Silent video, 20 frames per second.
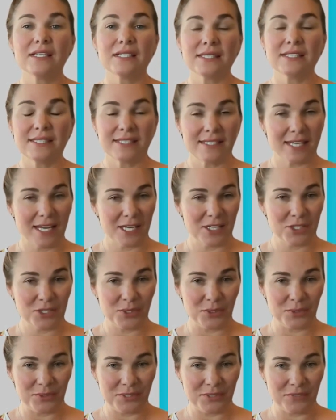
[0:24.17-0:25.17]
Stay
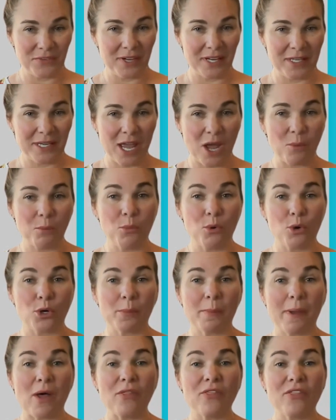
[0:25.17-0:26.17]
tuned to find out more
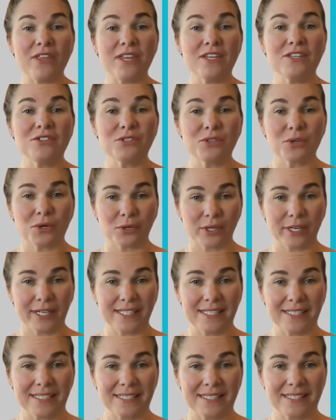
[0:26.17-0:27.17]
about these
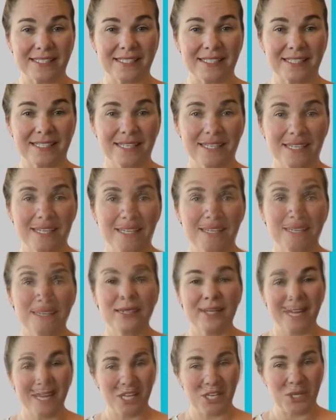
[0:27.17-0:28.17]
stories,
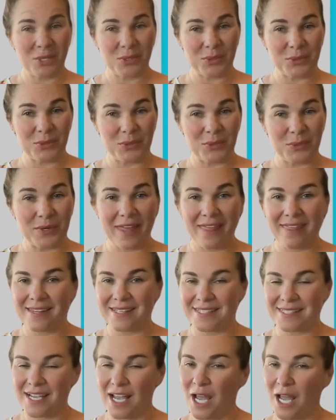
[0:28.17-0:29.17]
bringing you the
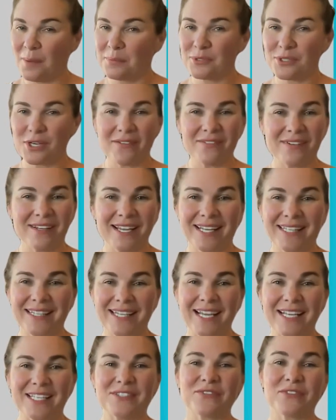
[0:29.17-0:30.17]
top travel
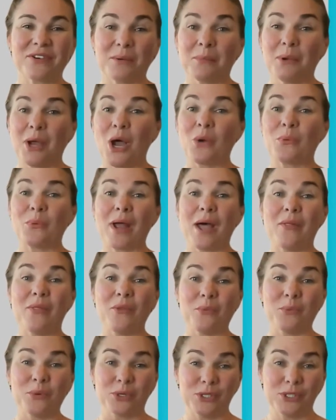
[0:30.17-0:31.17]
headlines from around the
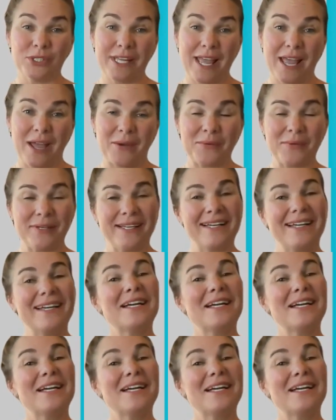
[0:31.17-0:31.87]
world now.